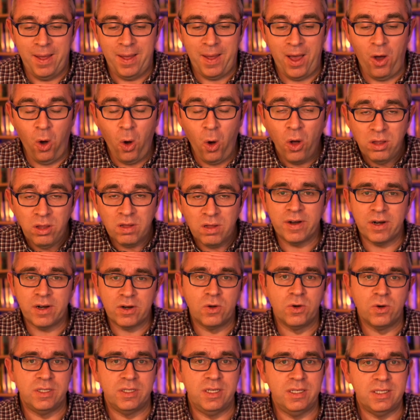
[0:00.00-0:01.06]
All of our
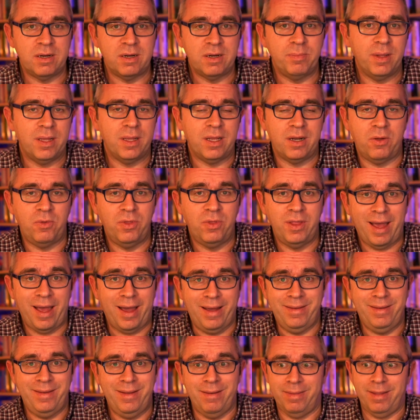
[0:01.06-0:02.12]
courses are built around the
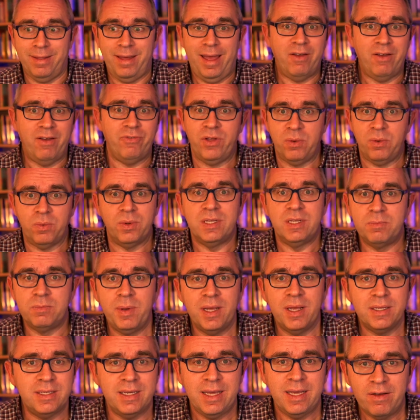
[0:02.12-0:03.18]
idea that everyone is
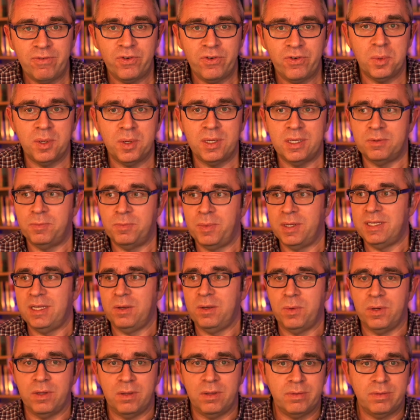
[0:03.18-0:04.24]
busy. Everyone is busy
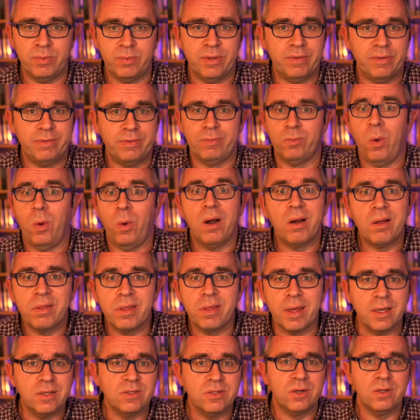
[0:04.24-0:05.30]
with work
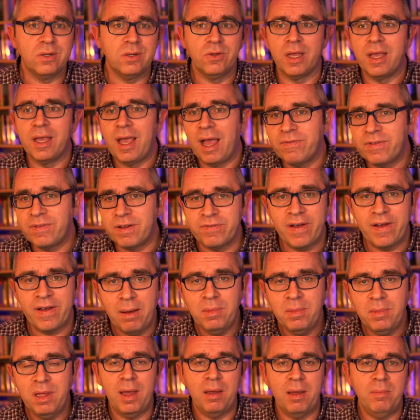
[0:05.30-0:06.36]
things or looking after
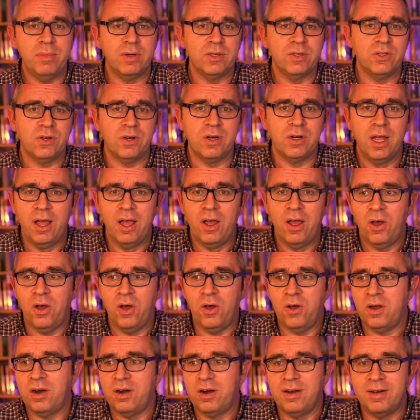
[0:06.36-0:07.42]
family members or
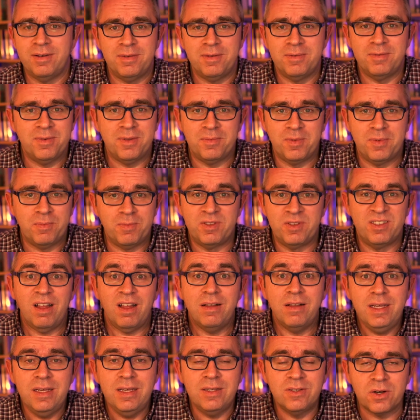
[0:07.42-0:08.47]

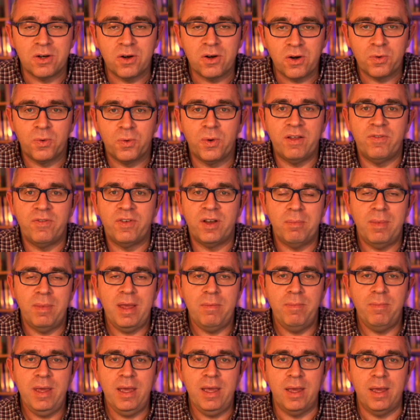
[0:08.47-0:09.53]
studies or whatever it
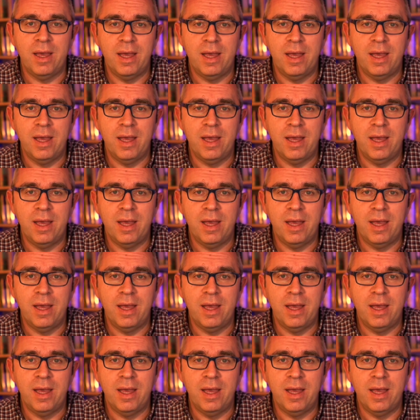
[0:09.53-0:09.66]
may be.